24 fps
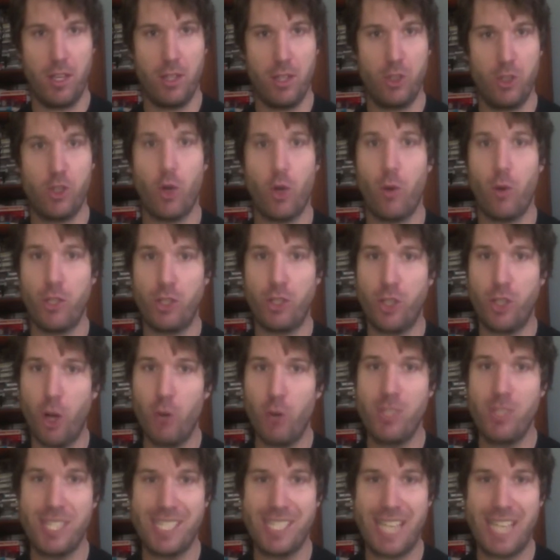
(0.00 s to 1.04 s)
So it
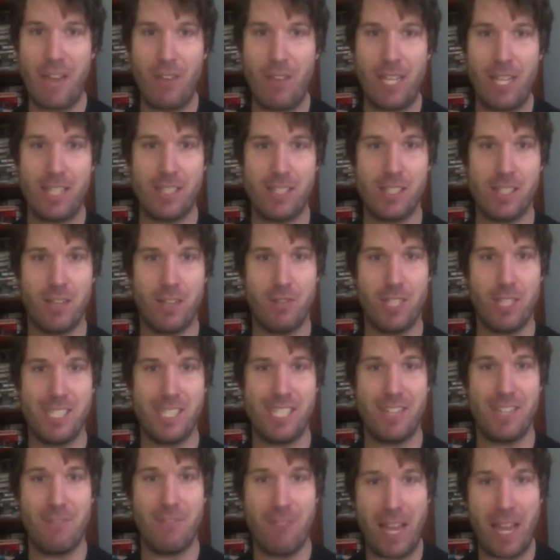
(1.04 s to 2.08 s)
shows this evidence of
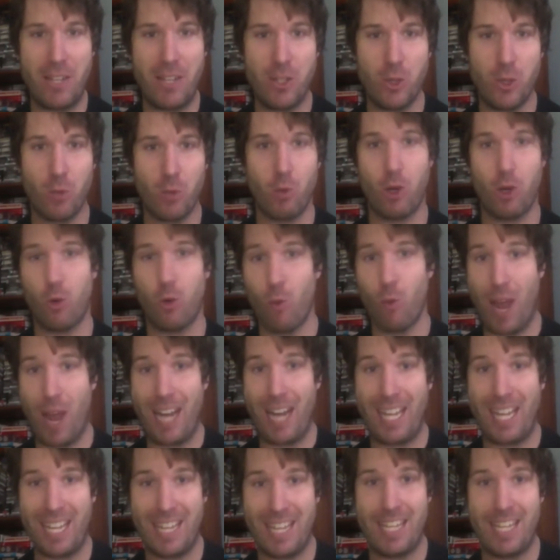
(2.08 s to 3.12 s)
this inventor
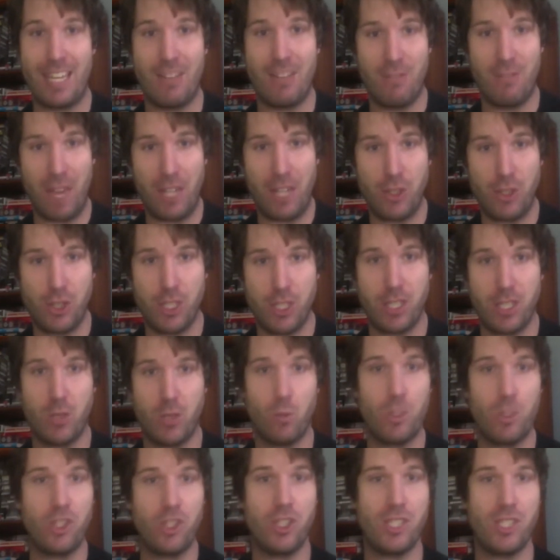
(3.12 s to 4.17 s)
regretting the invention and
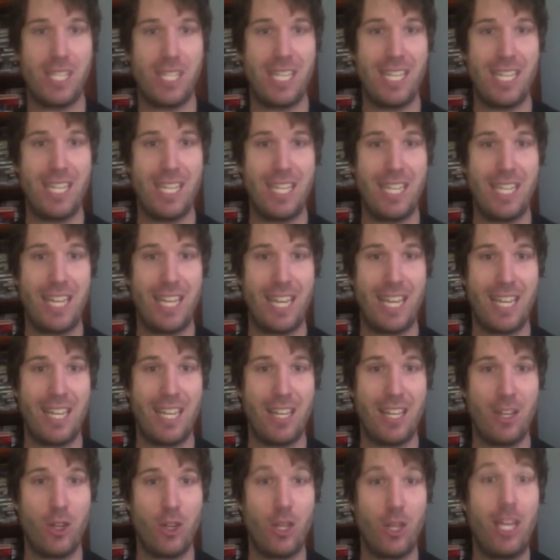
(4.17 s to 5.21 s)
wishes he
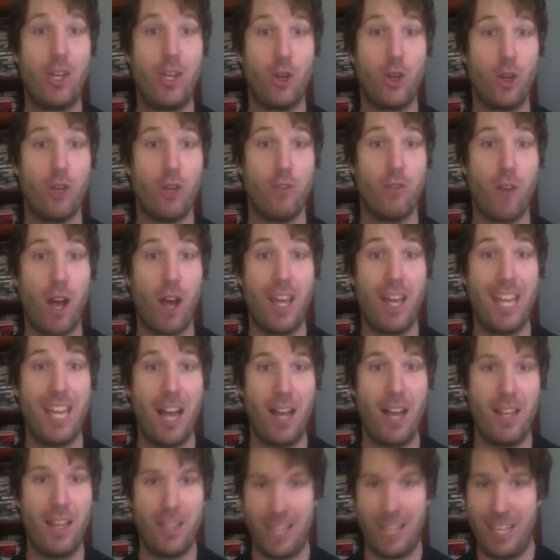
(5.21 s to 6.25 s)
can he could have
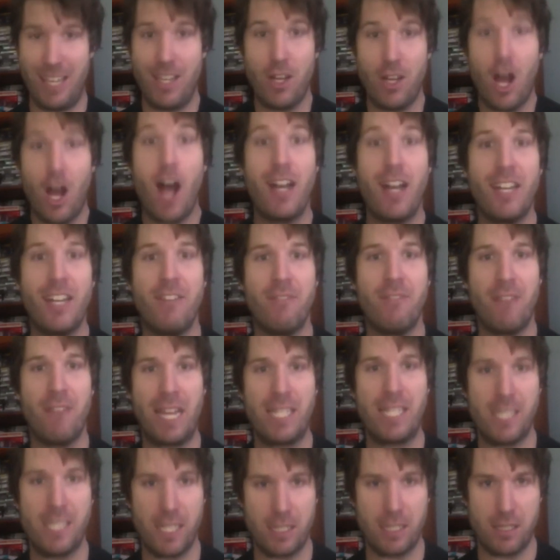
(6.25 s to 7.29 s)
he could
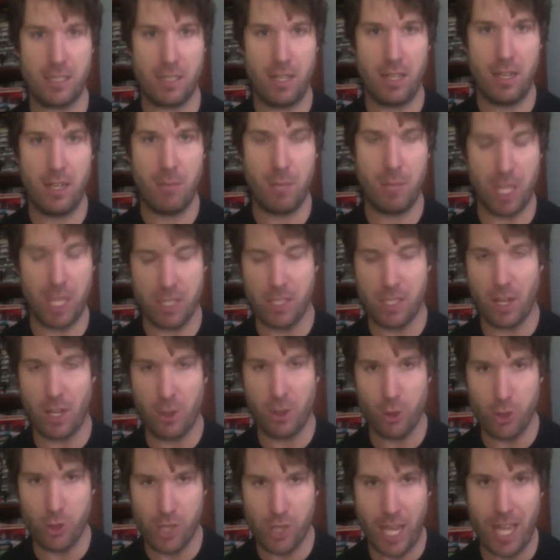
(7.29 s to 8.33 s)
uninvent it because he
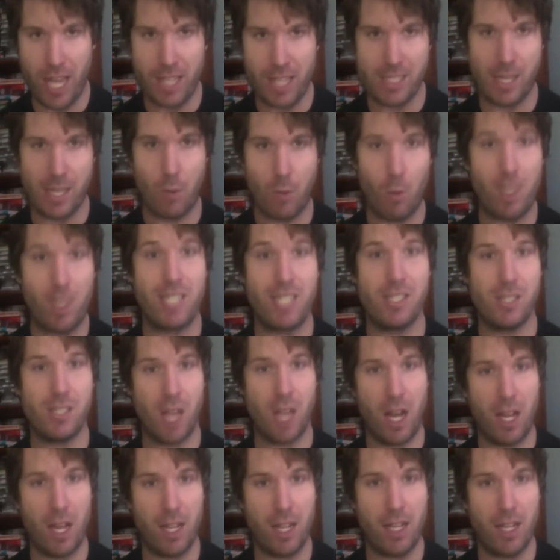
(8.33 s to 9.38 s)
understands that what he's
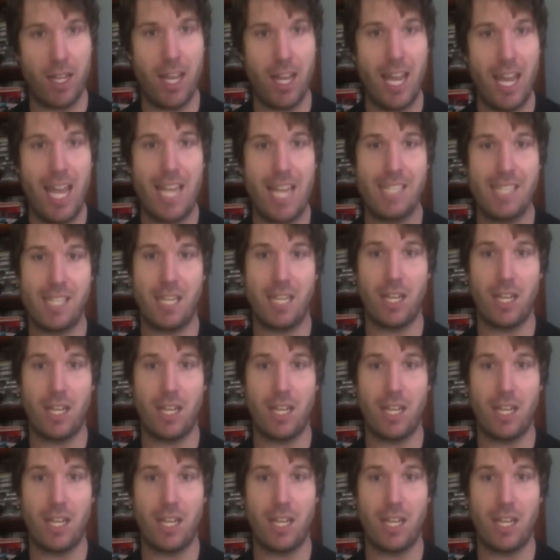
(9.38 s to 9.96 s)
done is going to